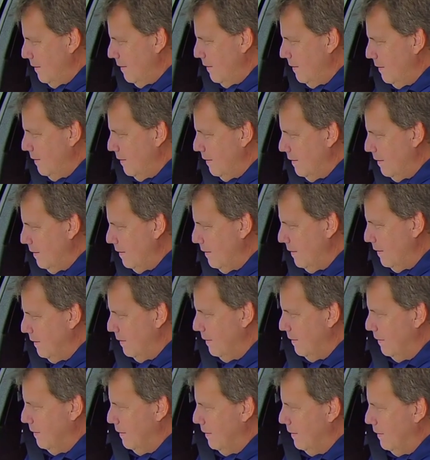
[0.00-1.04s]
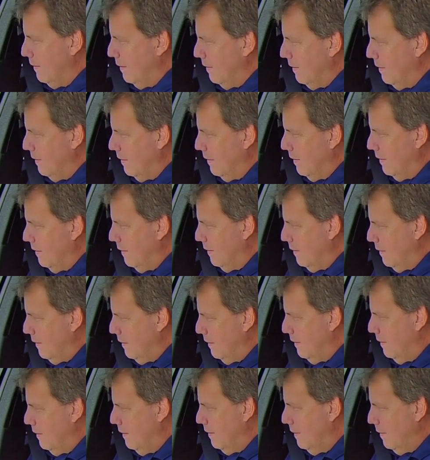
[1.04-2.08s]

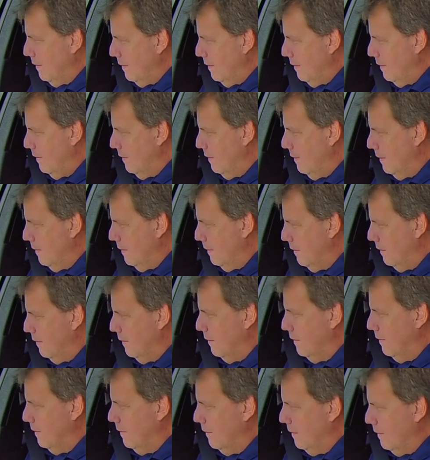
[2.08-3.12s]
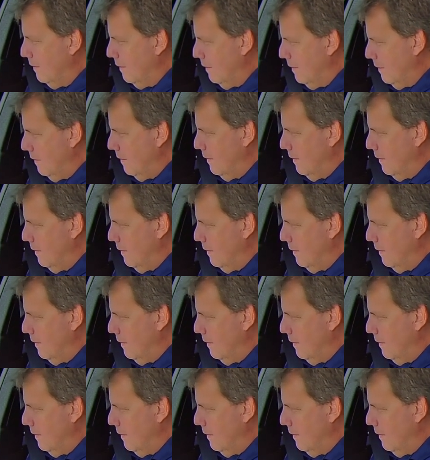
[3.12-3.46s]
This person isn't speaking.